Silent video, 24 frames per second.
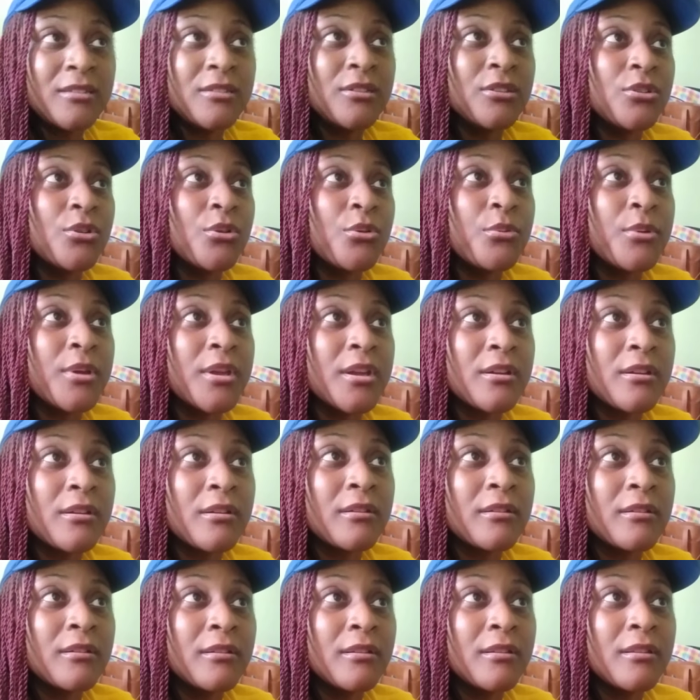
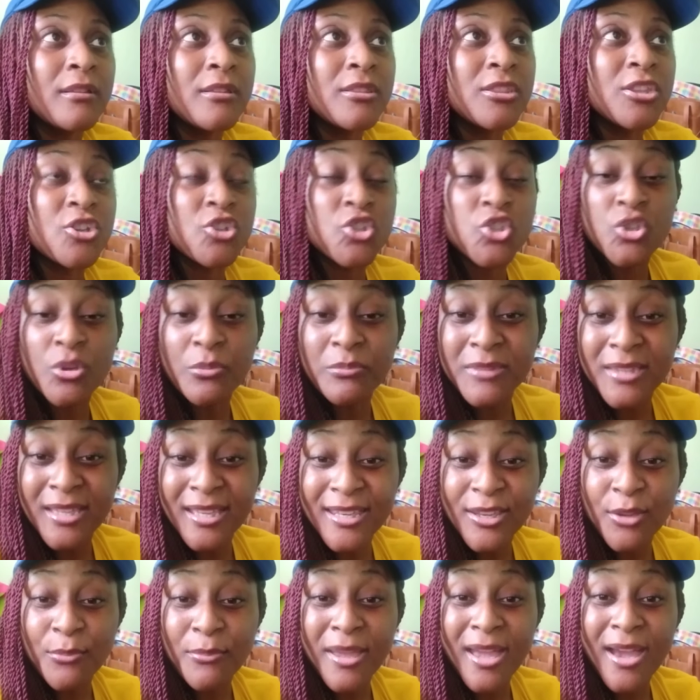Where there's
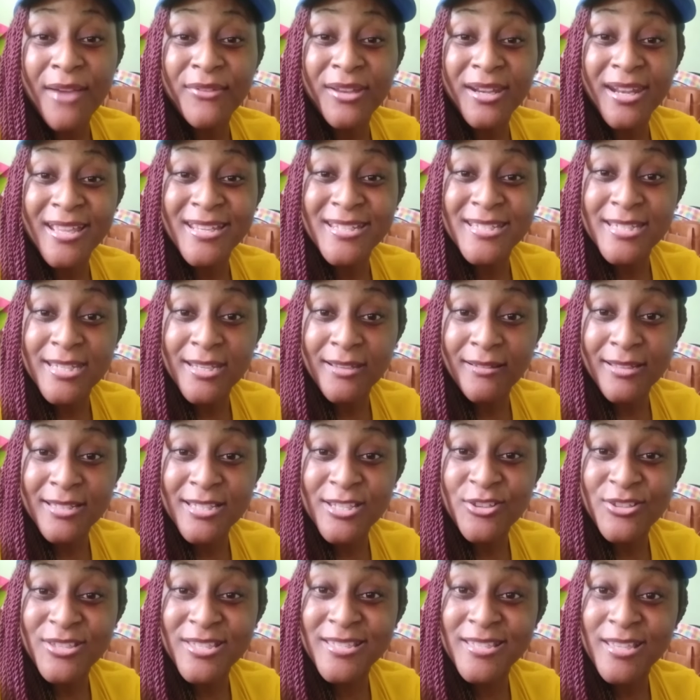something you may have an idea,
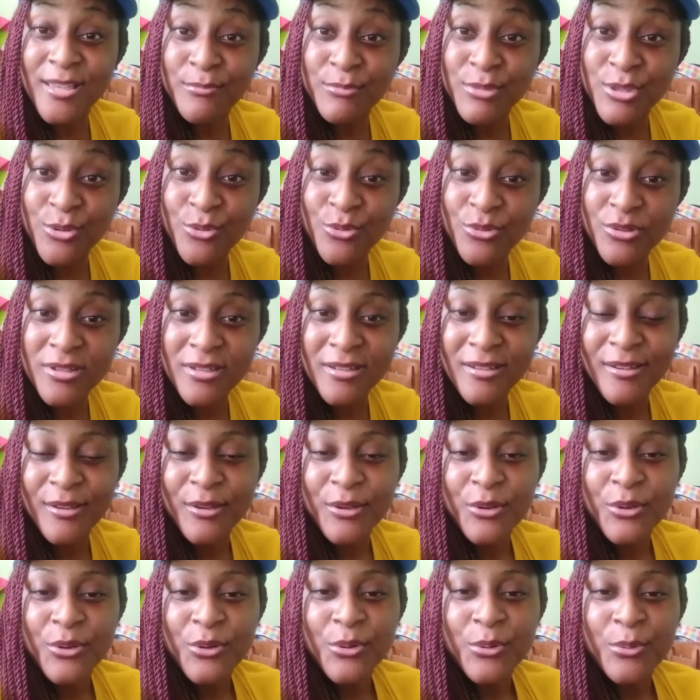it just seems good,
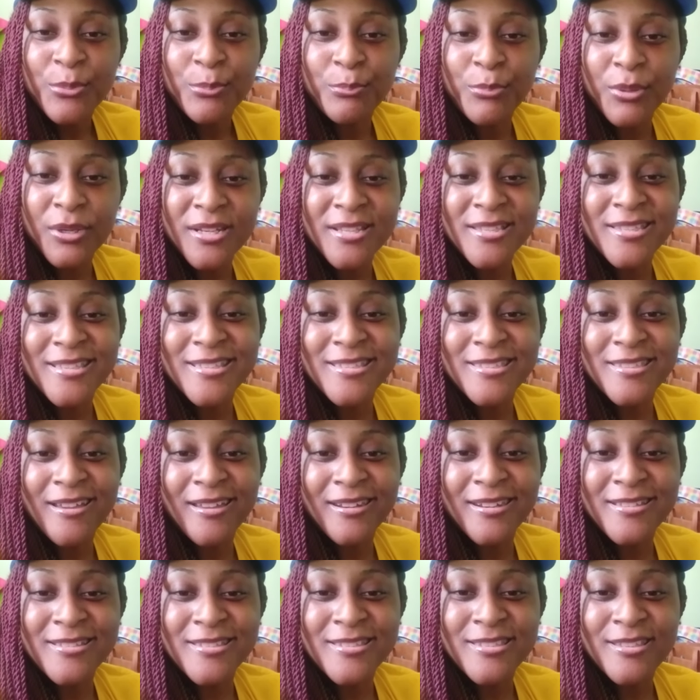but it is
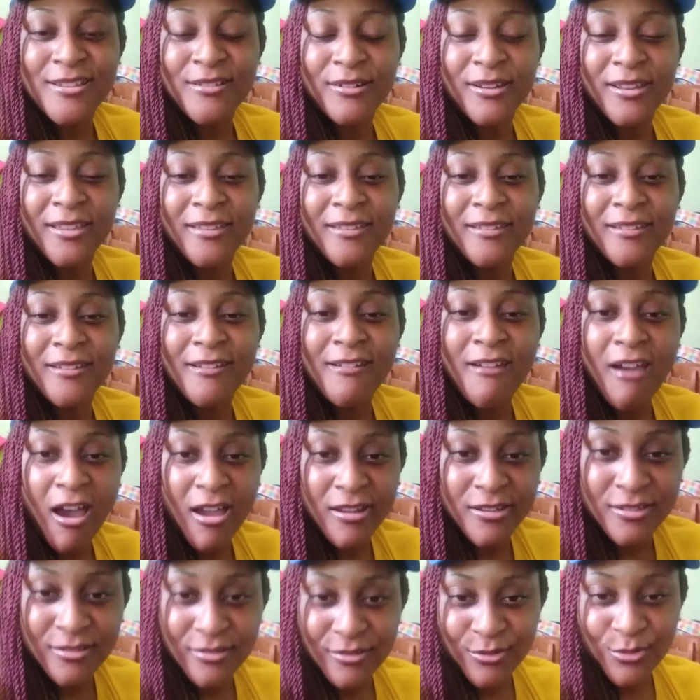not necessarily
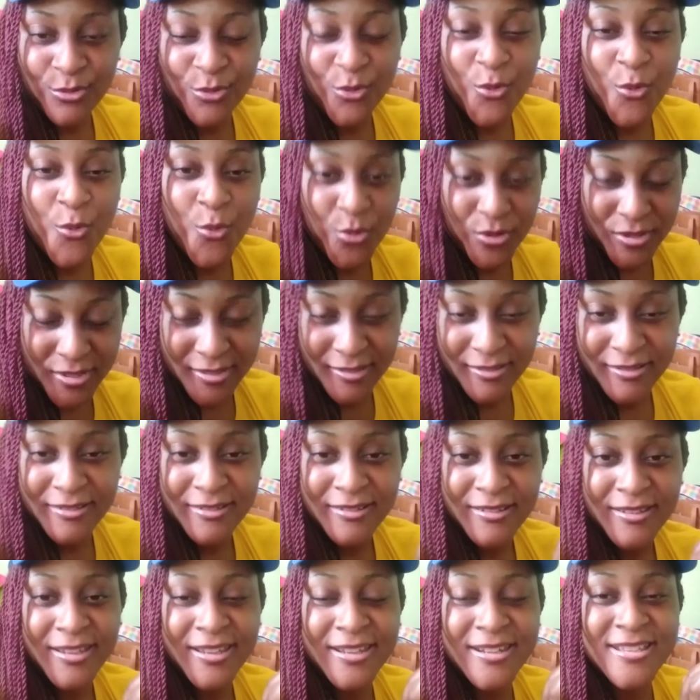God good.
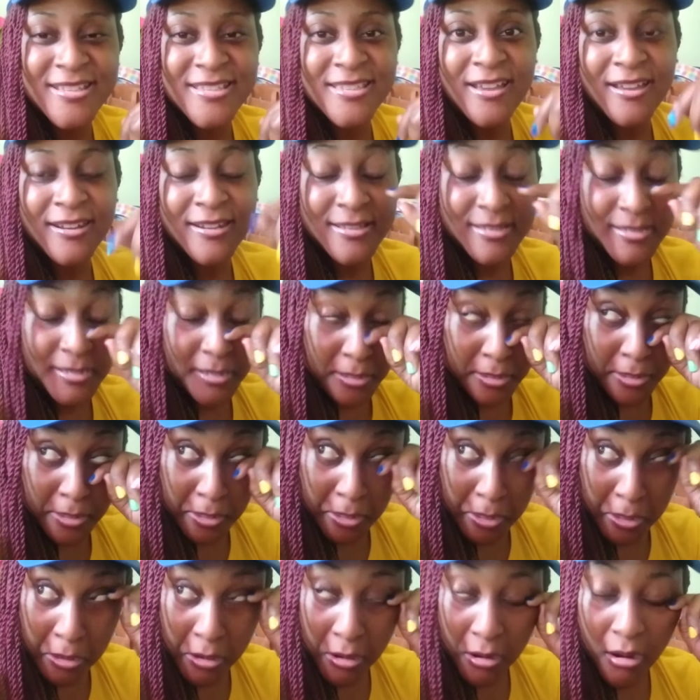It is not
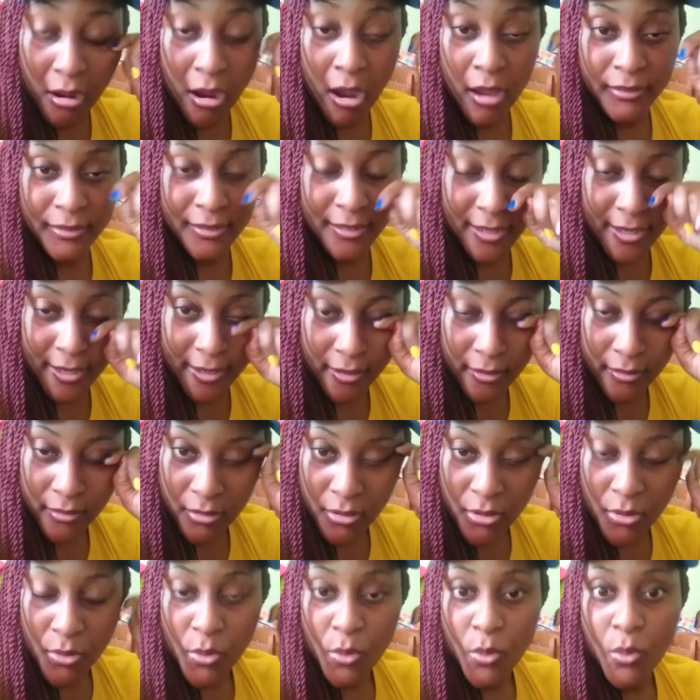necessarily godly
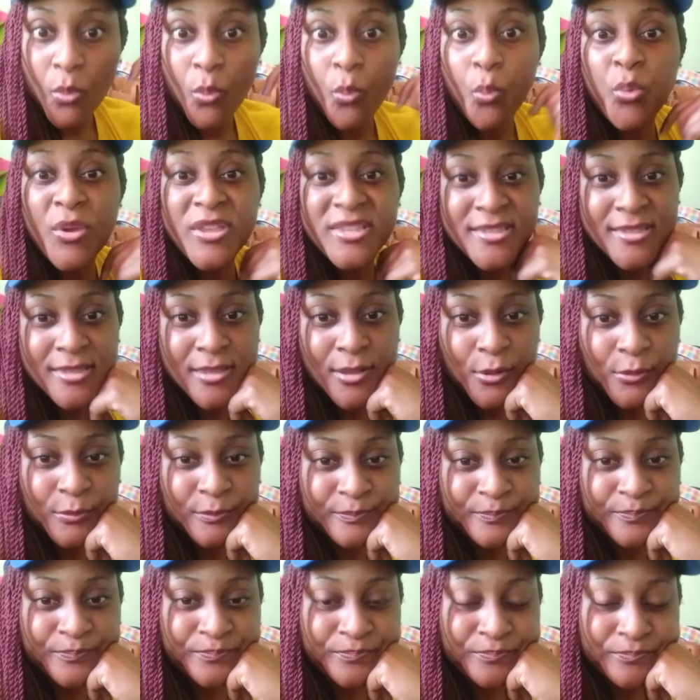
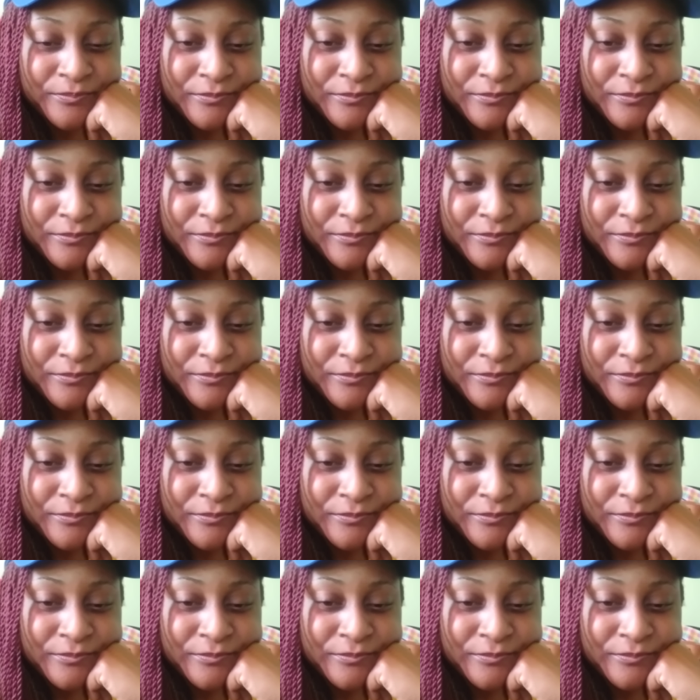wisdom.